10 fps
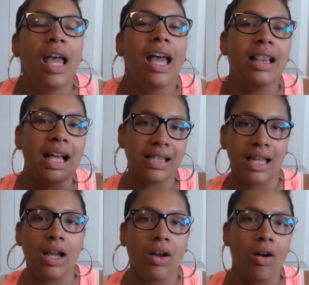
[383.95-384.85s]
And that's
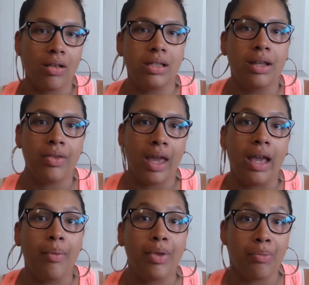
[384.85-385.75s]
like a constant
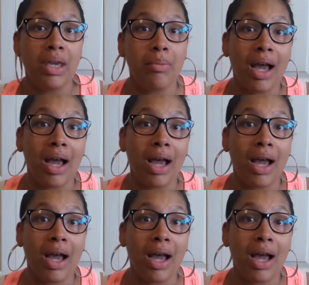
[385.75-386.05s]
thing. And with me,